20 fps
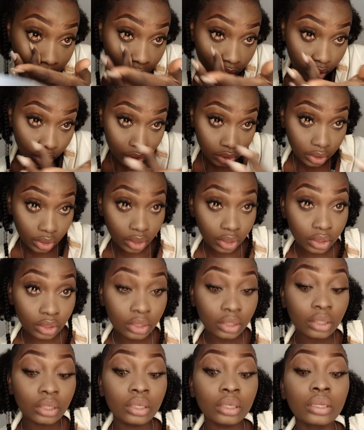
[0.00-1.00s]
and then
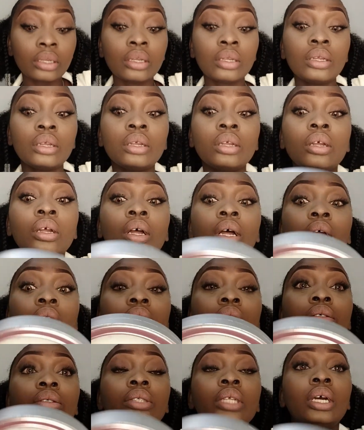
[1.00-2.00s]
I
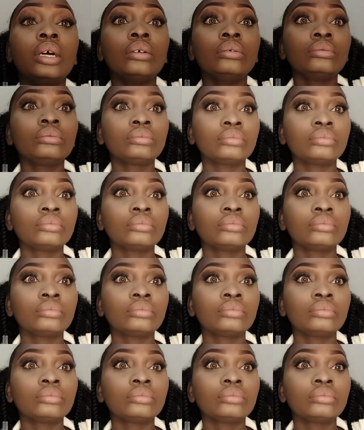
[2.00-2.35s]
look down,